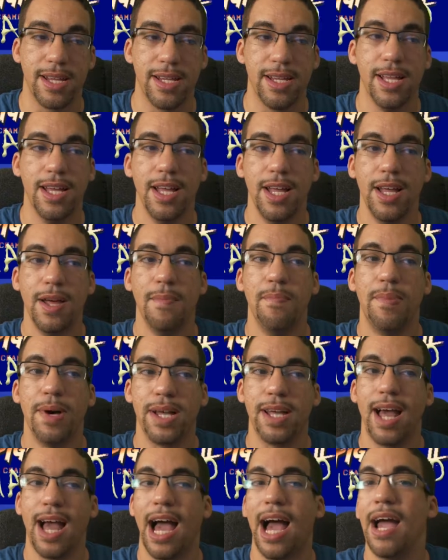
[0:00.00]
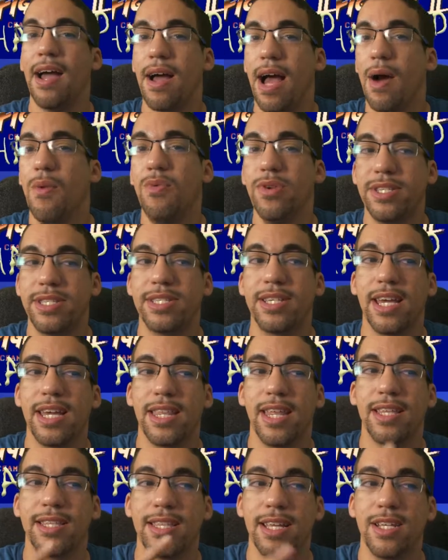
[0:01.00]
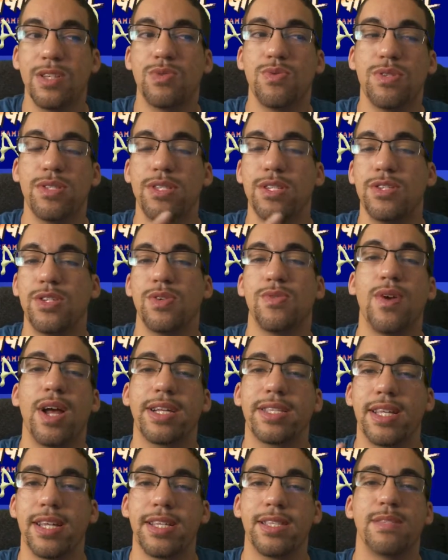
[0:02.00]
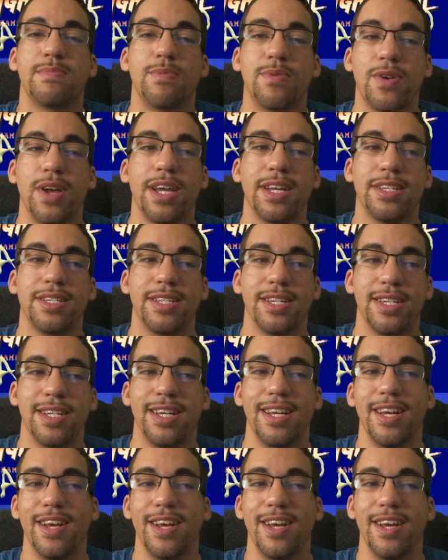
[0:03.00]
it. But I would say that this was a direct inspiration